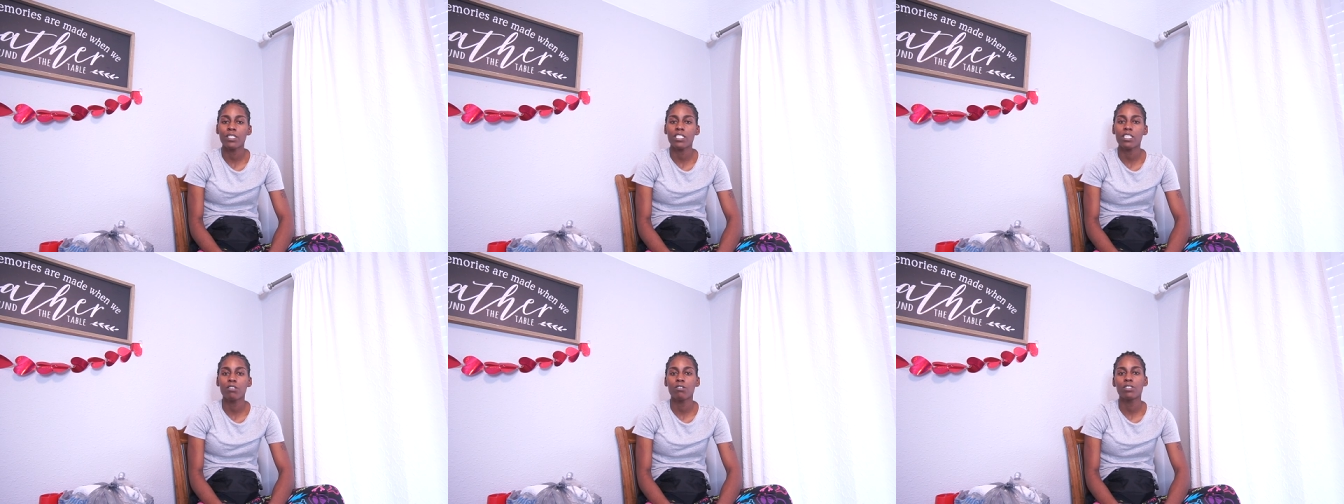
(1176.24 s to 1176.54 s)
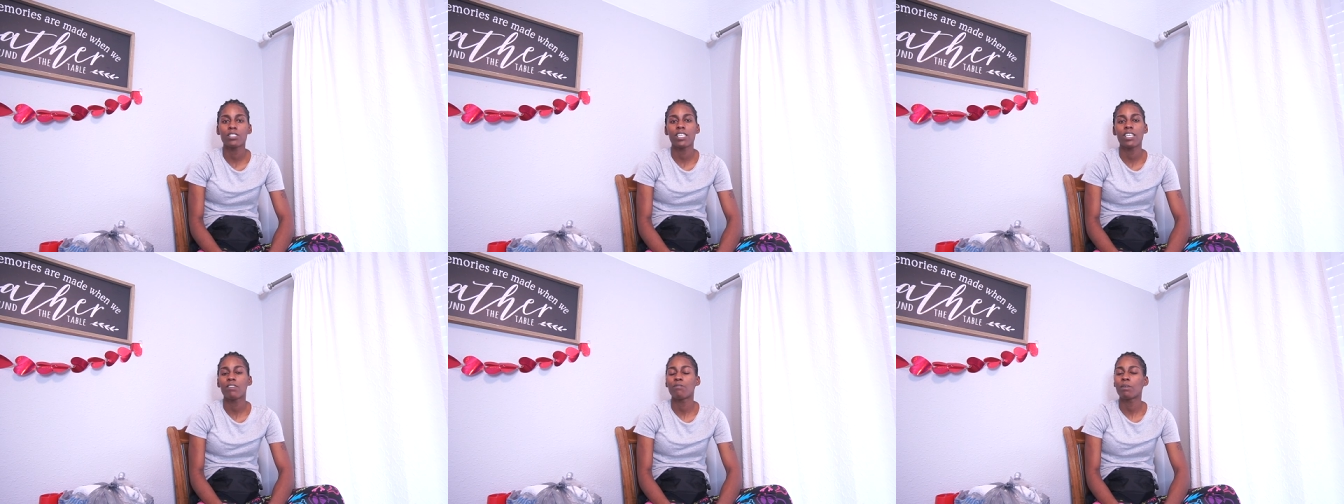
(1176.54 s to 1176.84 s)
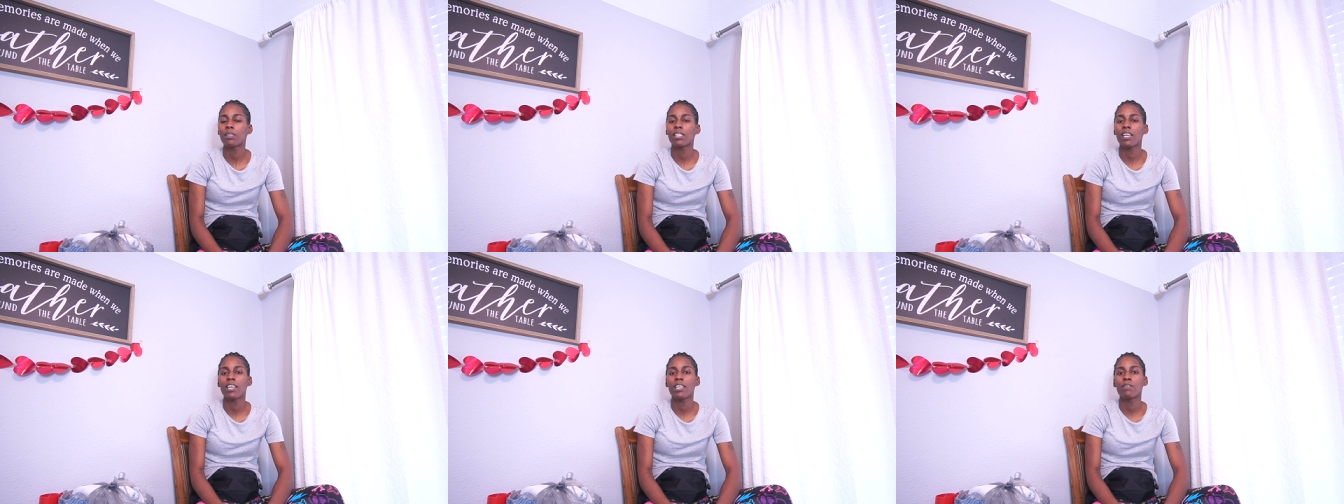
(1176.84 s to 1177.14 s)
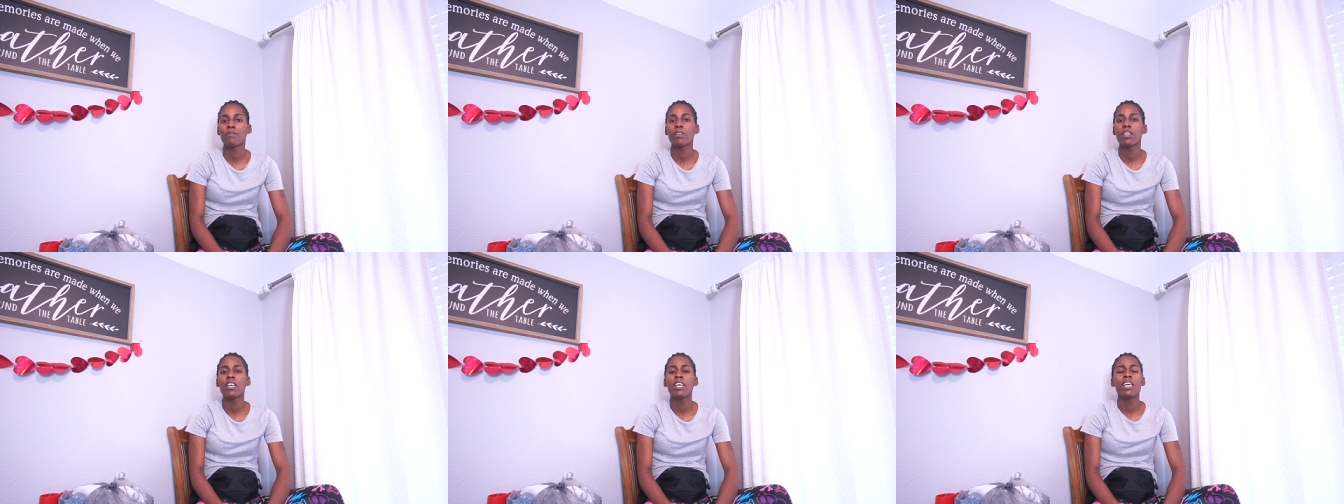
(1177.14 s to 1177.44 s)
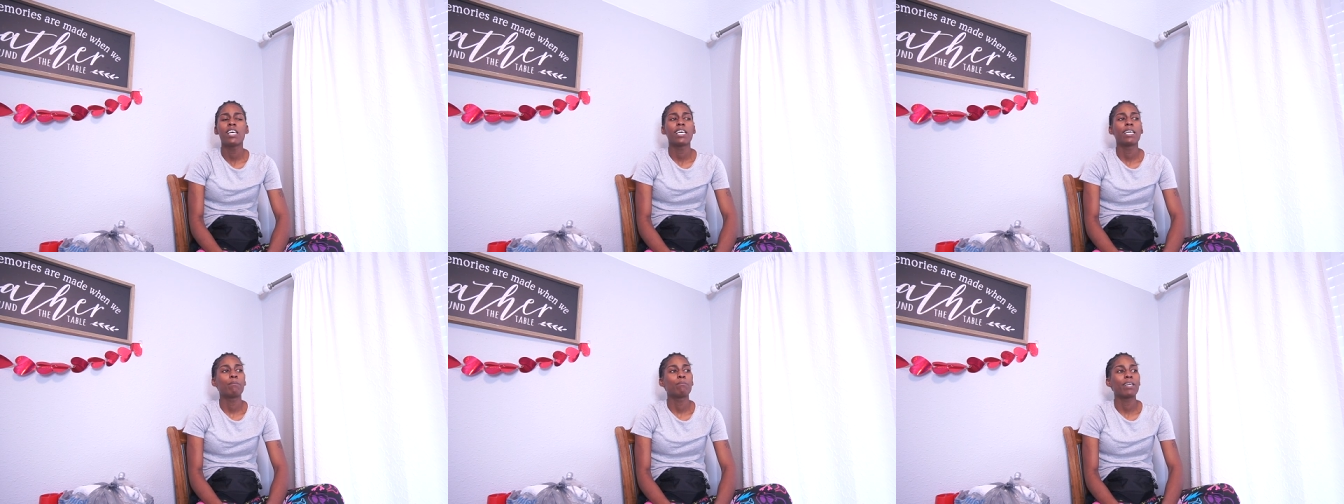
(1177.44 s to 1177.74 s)
single day of my life,
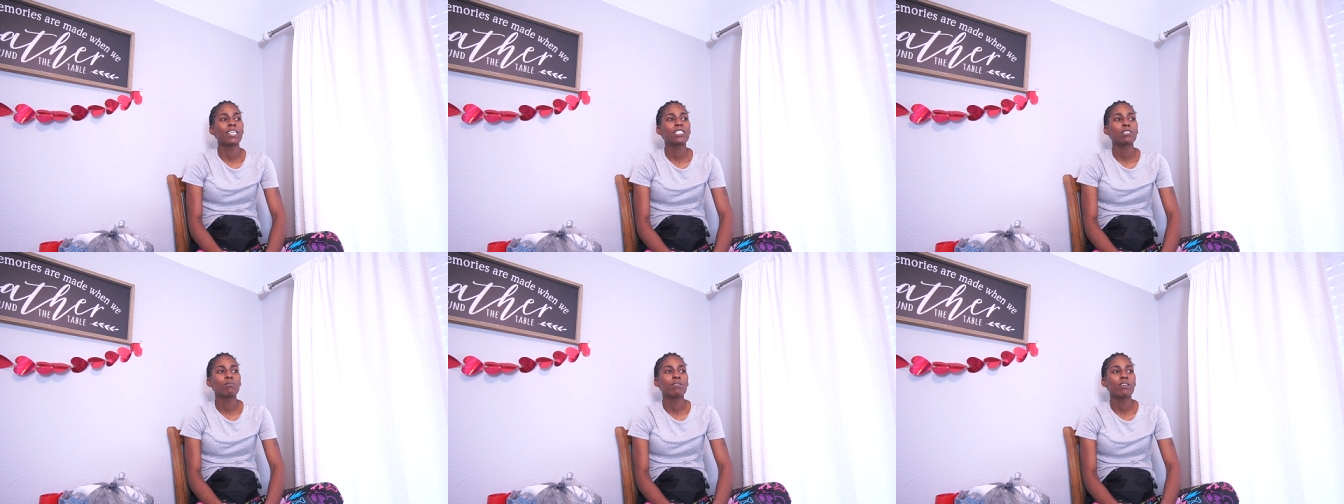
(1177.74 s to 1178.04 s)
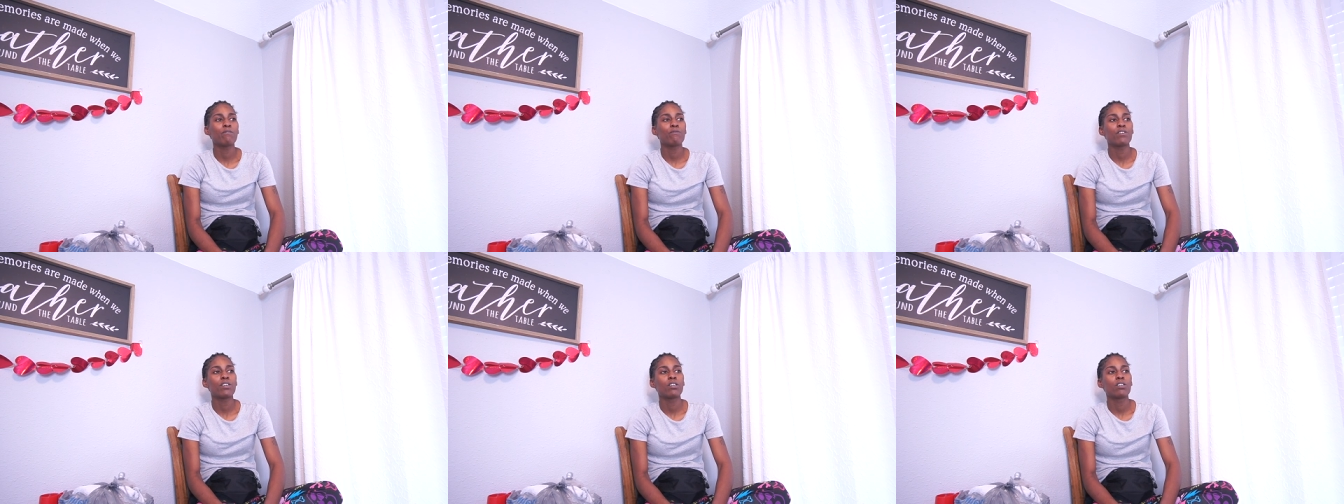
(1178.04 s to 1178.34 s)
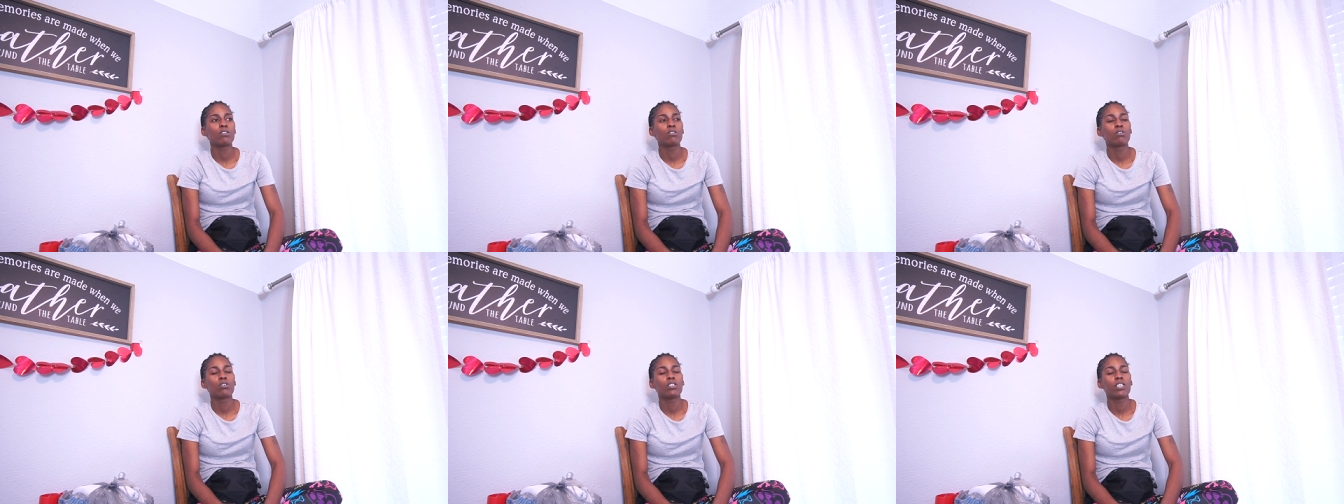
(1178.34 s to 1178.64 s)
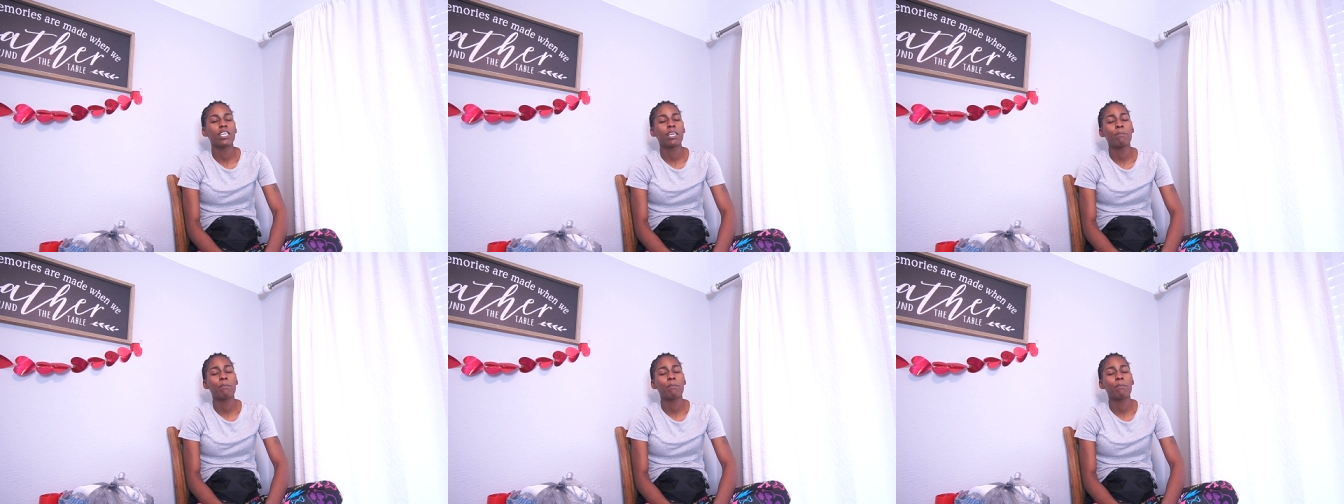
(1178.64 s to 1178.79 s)
it makes me feel